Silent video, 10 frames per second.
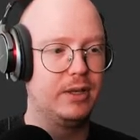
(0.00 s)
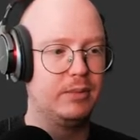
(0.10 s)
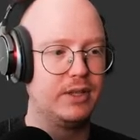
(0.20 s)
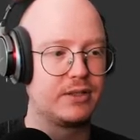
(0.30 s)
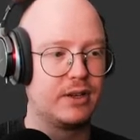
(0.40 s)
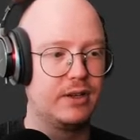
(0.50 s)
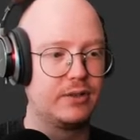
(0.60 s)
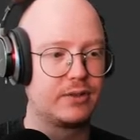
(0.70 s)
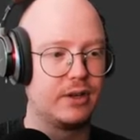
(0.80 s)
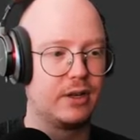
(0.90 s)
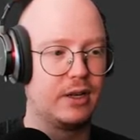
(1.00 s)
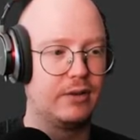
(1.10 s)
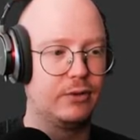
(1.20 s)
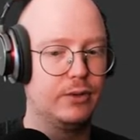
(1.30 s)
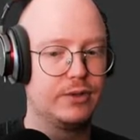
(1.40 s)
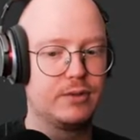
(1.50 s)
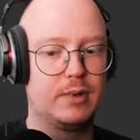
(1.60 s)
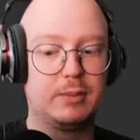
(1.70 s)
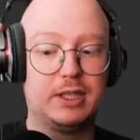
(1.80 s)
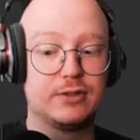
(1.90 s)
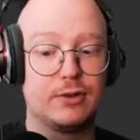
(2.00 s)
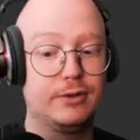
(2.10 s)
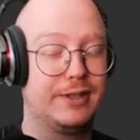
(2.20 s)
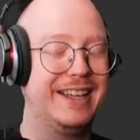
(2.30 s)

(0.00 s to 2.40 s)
Maybe this guy is gonna have horns, maybe he's not.